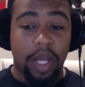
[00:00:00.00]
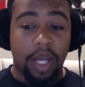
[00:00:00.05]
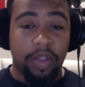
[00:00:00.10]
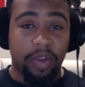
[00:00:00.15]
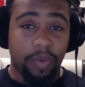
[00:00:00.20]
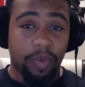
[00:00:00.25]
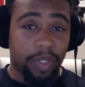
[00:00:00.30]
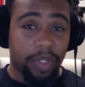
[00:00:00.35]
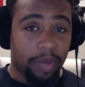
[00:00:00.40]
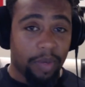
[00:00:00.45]

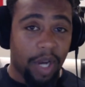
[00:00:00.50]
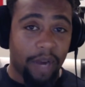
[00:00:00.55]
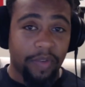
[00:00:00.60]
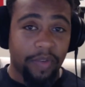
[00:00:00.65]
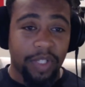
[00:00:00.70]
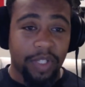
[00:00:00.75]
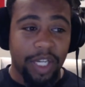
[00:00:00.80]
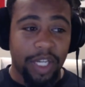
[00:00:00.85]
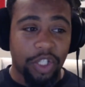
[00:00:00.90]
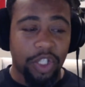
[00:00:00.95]
there were some
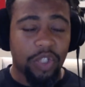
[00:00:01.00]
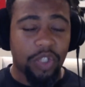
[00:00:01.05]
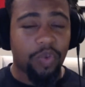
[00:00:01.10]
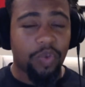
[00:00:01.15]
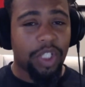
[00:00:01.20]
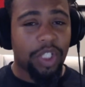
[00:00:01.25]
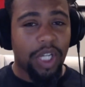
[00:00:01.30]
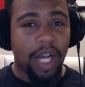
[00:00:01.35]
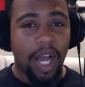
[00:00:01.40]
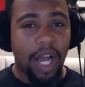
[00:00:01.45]
conversations
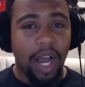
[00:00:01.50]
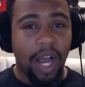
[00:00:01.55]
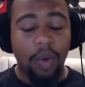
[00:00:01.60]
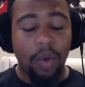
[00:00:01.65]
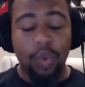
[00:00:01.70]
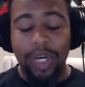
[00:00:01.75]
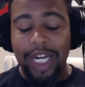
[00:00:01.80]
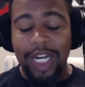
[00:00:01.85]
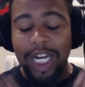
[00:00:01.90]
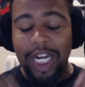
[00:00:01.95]
which I
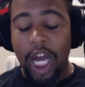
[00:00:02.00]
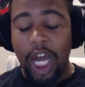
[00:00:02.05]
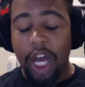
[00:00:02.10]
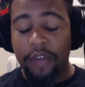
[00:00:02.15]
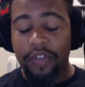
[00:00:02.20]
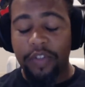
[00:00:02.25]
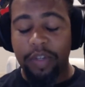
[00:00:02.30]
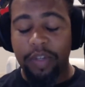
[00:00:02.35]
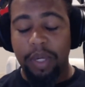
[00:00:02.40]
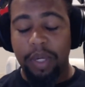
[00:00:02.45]
would
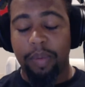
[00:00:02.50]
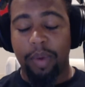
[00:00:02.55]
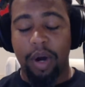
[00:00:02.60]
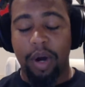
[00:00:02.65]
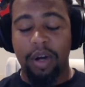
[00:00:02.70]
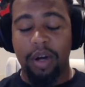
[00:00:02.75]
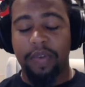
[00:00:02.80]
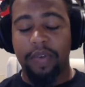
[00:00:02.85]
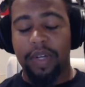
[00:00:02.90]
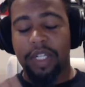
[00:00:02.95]
love to be a
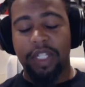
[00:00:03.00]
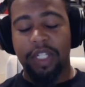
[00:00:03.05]
part of,